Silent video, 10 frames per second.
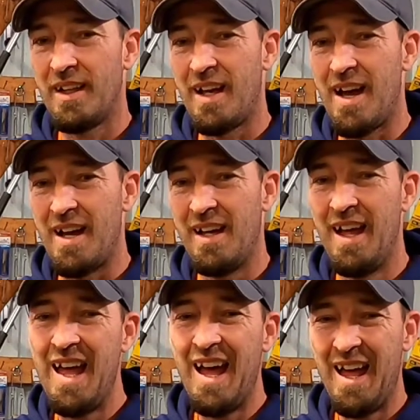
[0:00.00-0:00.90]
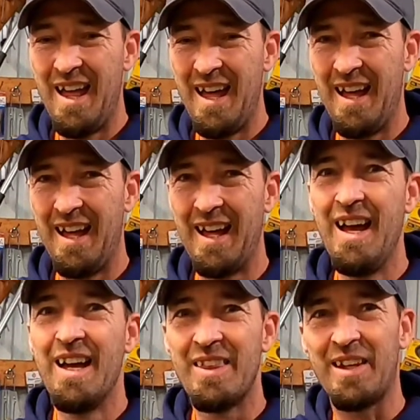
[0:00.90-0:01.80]

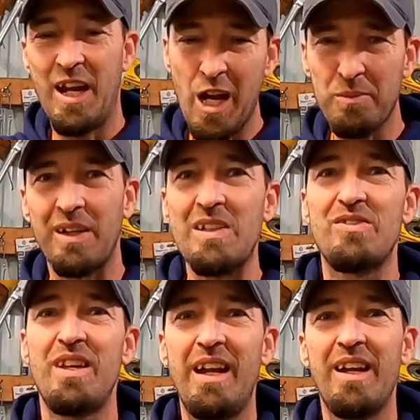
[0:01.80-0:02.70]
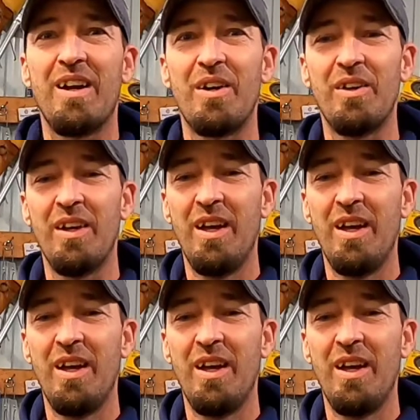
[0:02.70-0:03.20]
the camera is sitting on